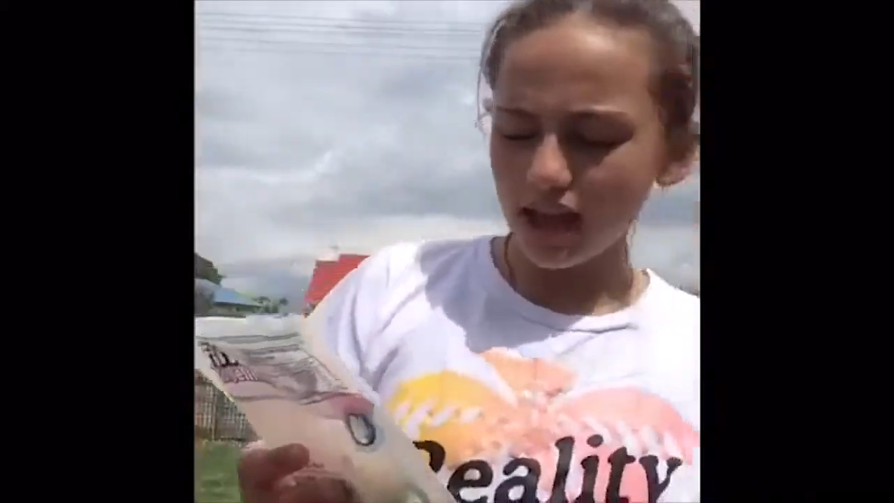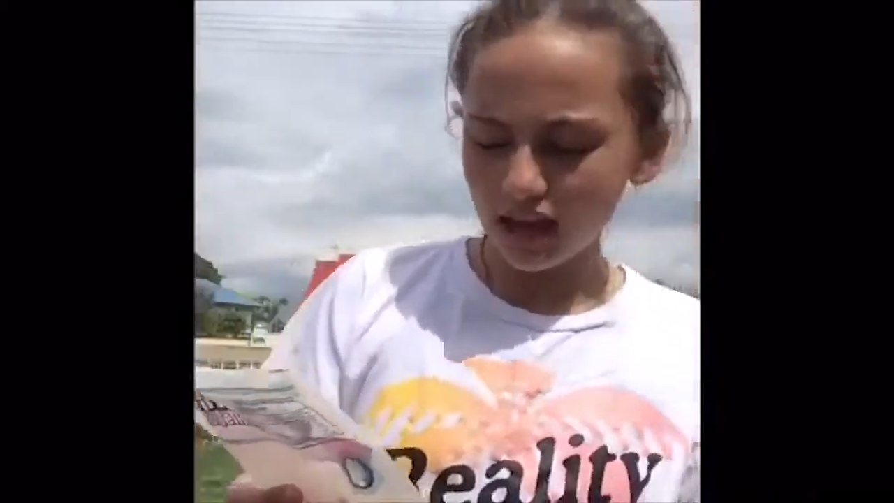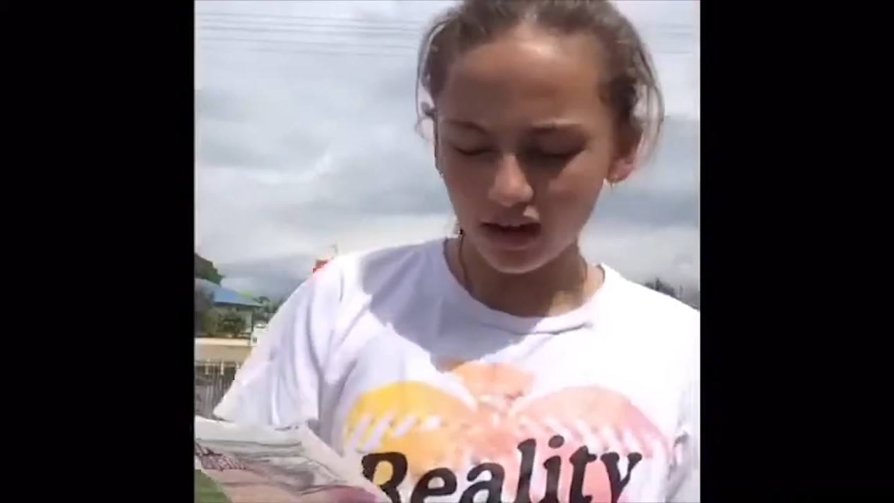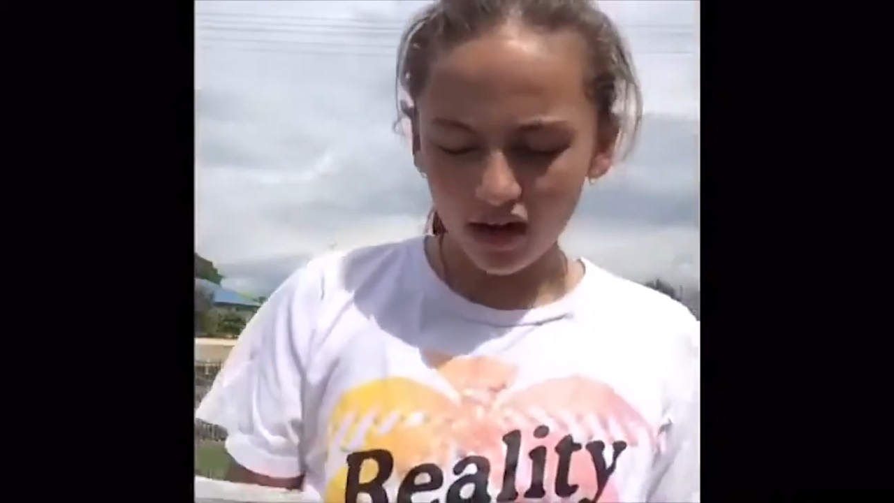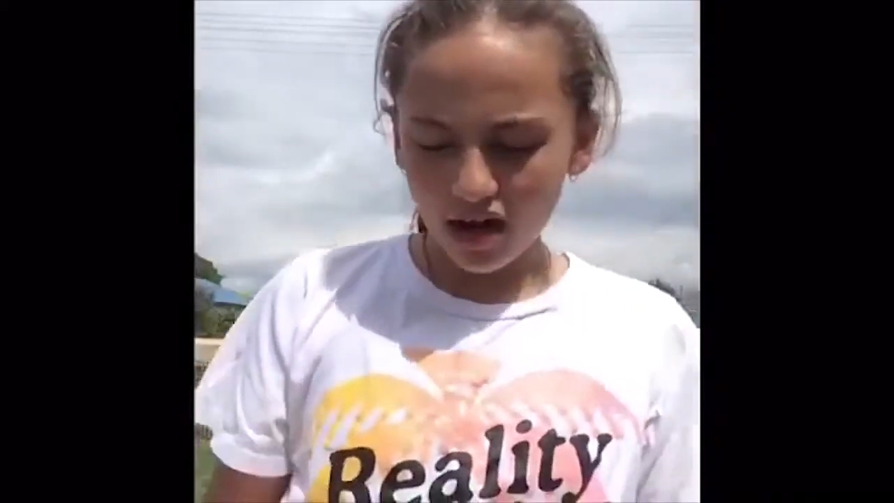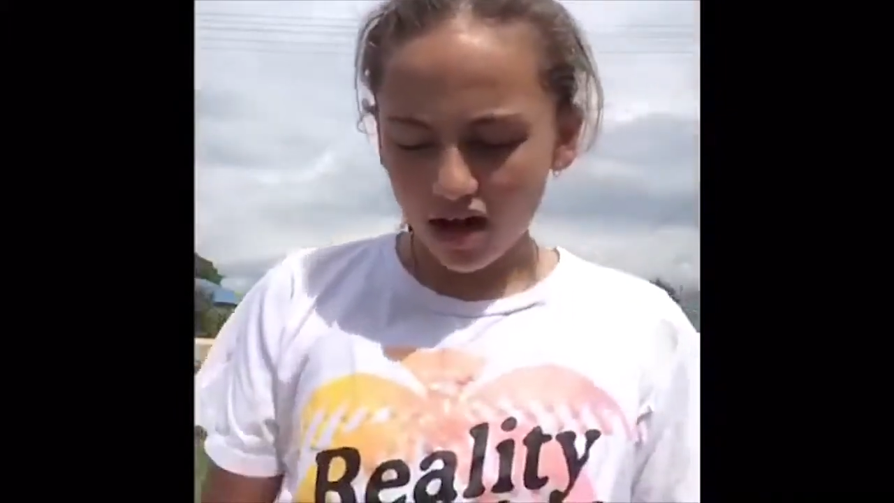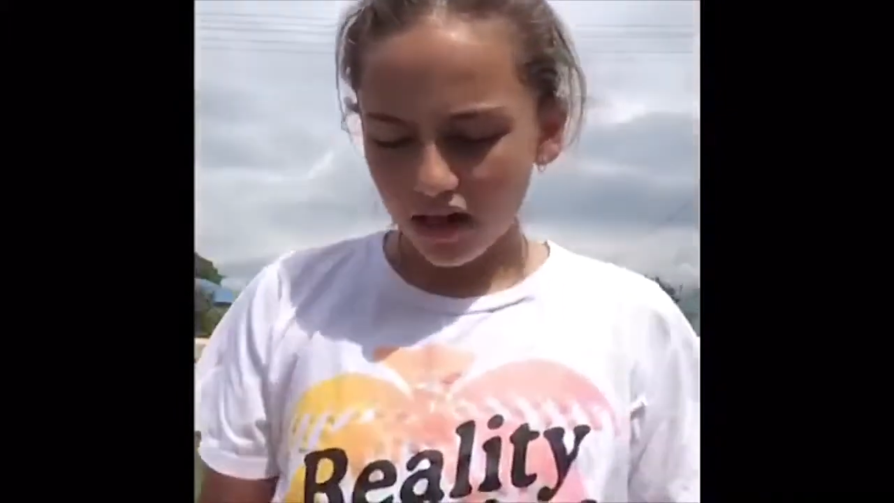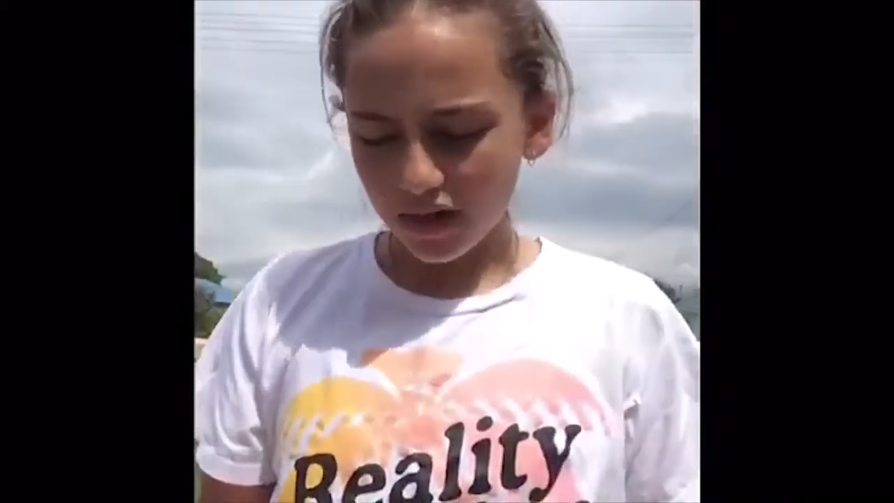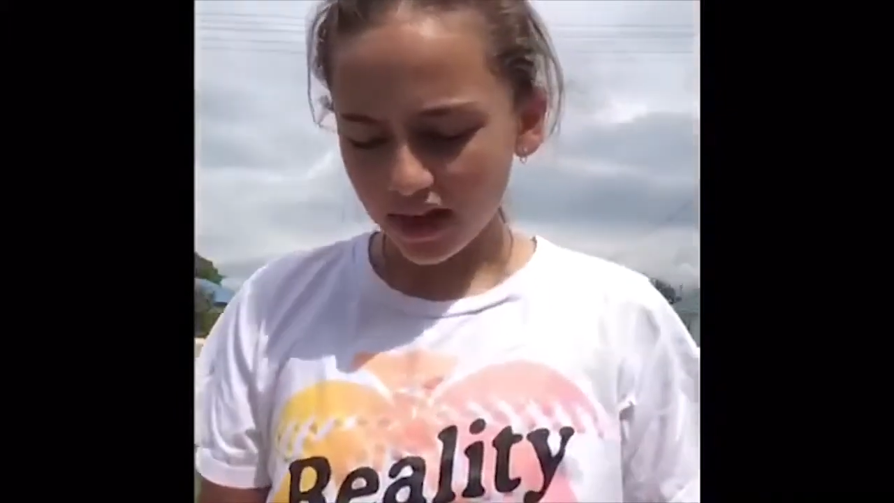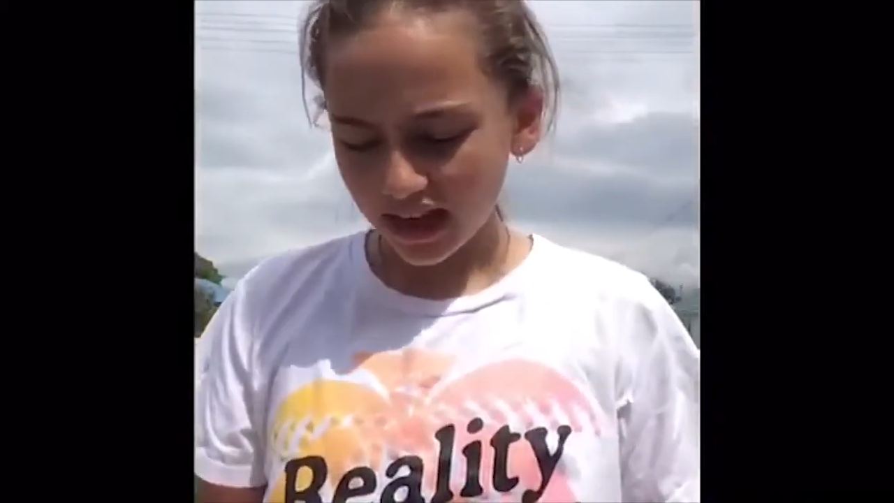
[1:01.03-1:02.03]
and
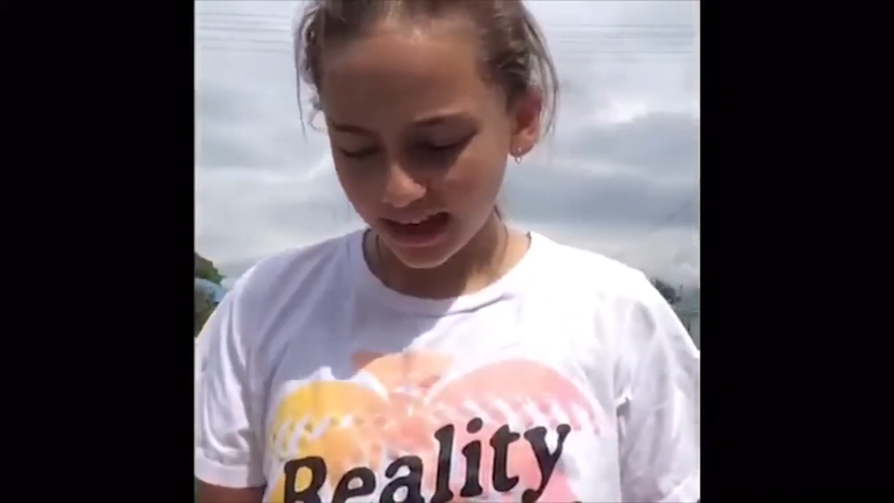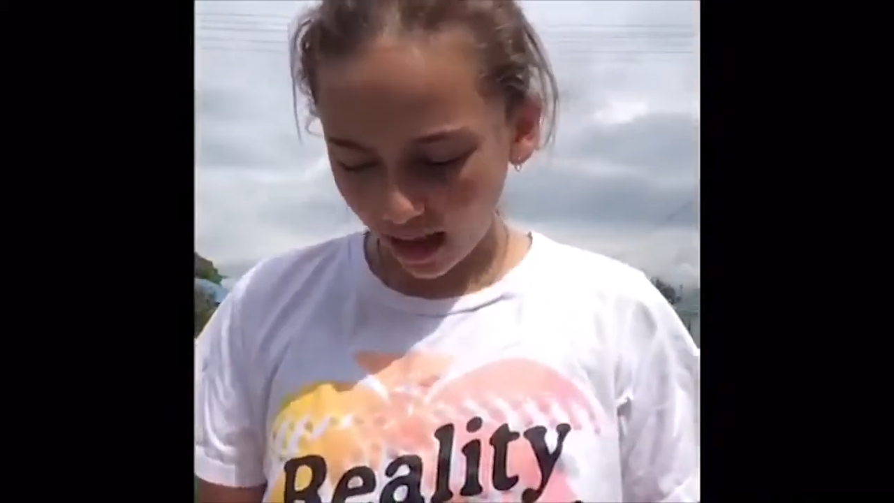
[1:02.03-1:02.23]
the